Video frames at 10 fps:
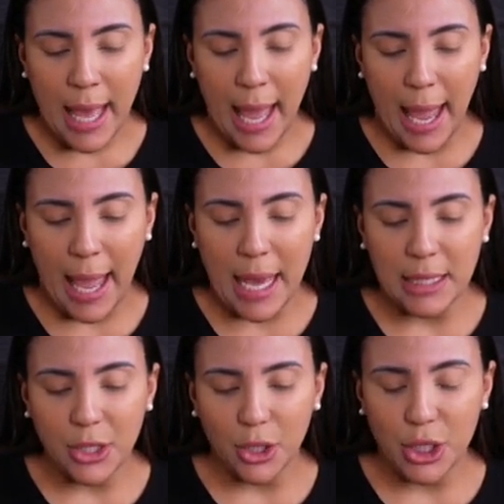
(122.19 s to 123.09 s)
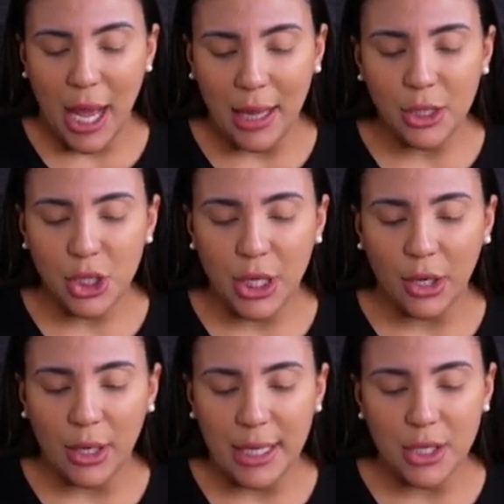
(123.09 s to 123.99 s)
And your challenge
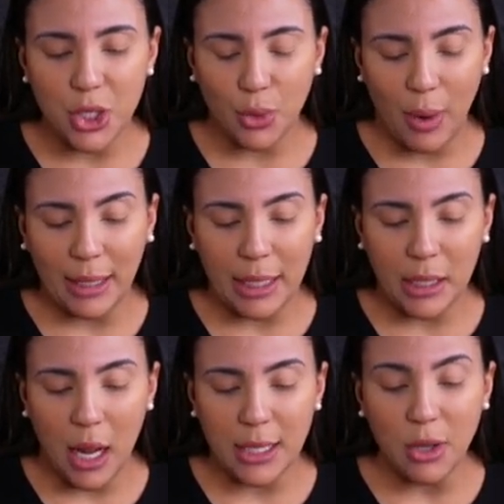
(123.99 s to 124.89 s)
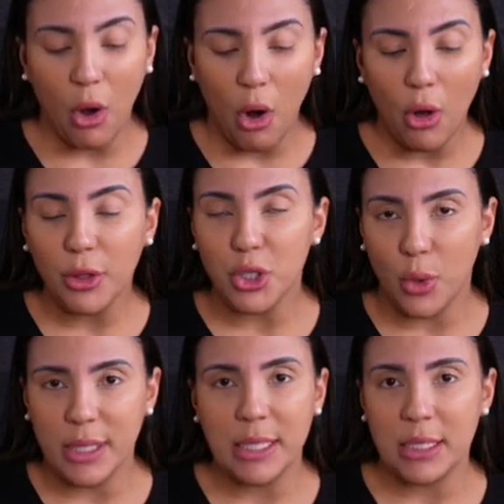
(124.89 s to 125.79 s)
here is to recognize all the
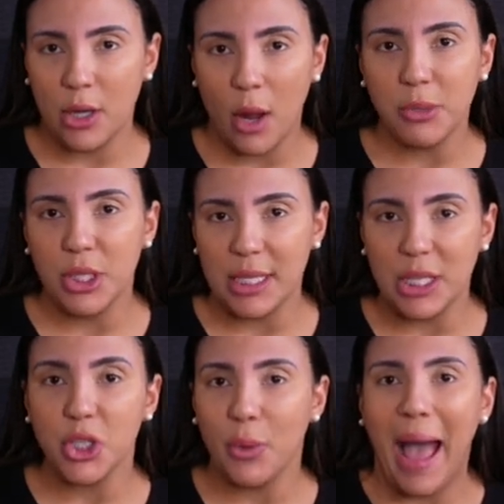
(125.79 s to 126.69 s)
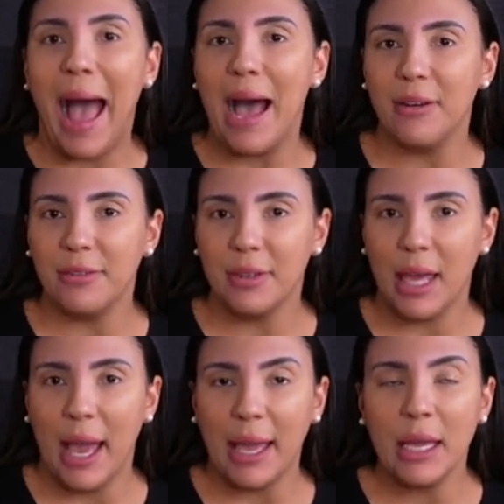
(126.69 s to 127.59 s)
choices and options that you have,
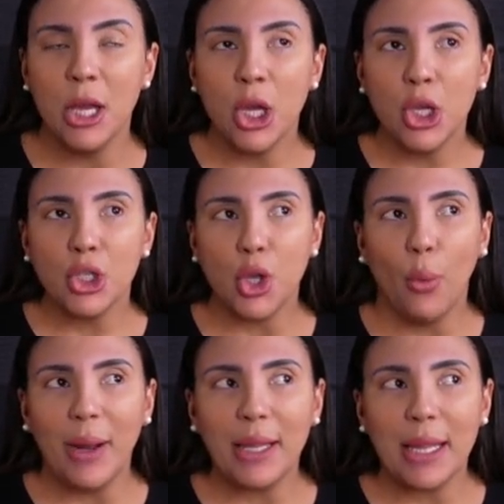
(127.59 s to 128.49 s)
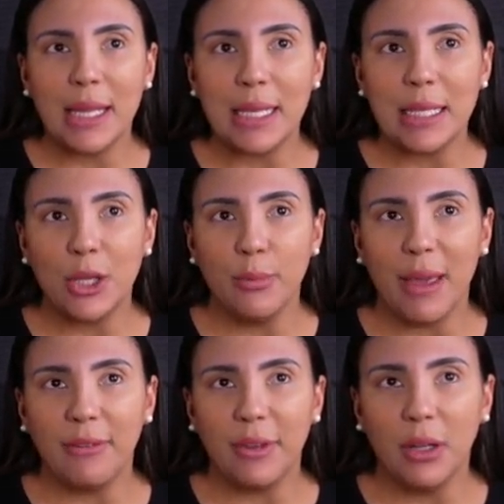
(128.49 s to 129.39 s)
okay? So one of the things that you
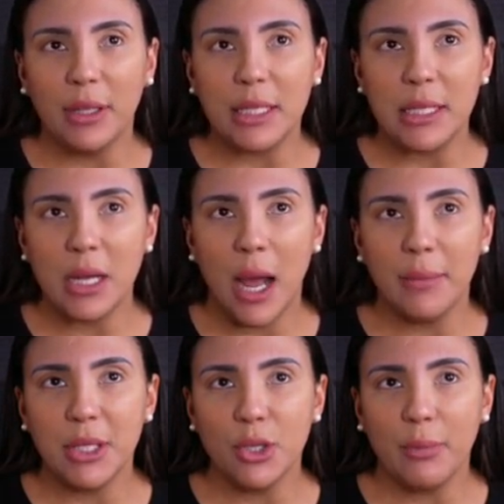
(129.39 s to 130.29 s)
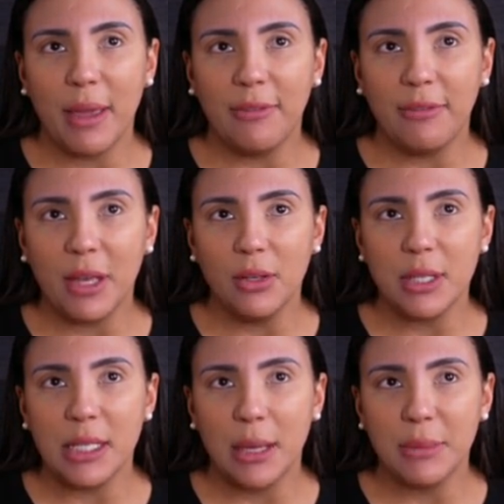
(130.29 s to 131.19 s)
may feel at this time is you may feel
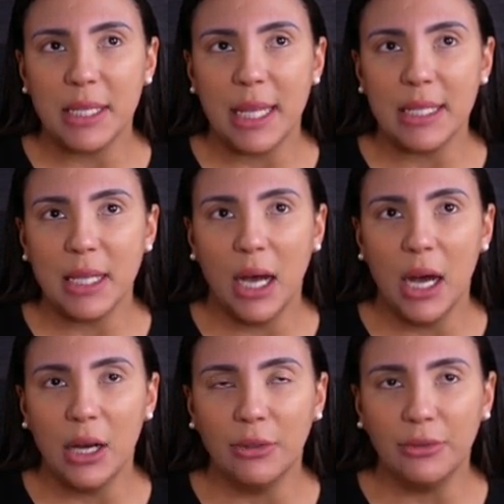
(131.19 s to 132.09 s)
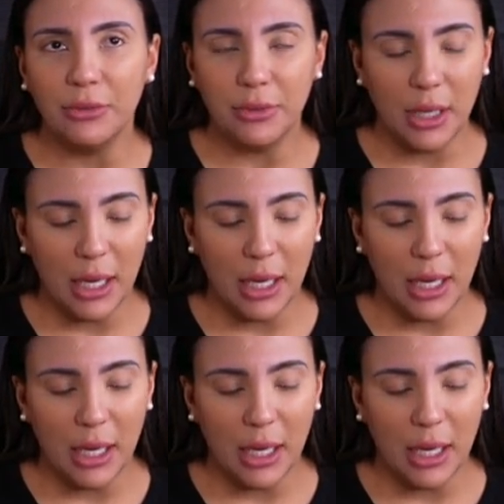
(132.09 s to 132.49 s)
some sense of